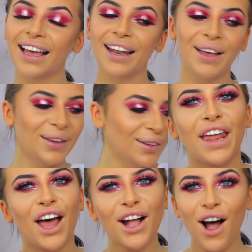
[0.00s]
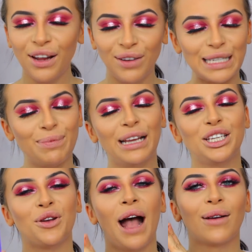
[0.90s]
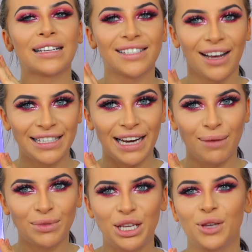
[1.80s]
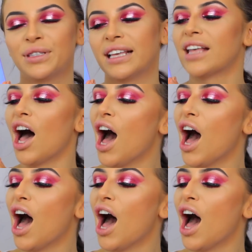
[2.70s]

Hello. Then I can't even explain to you how excited I am to use this.